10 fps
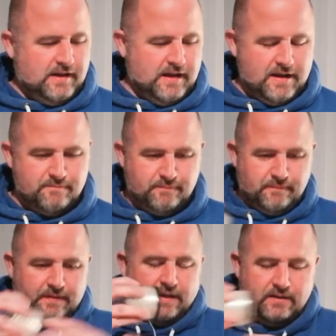
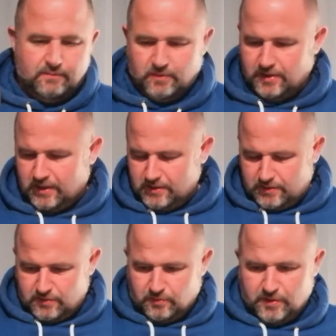One of the guys
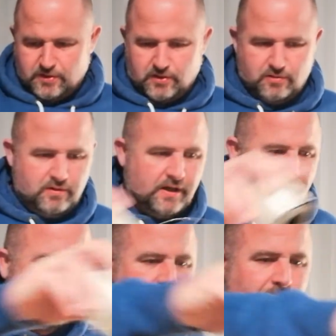I was talking to
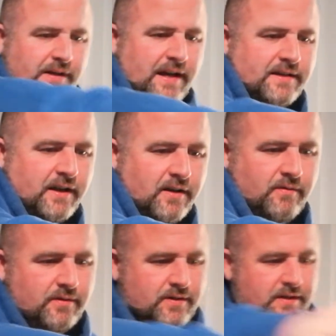a couple of days ago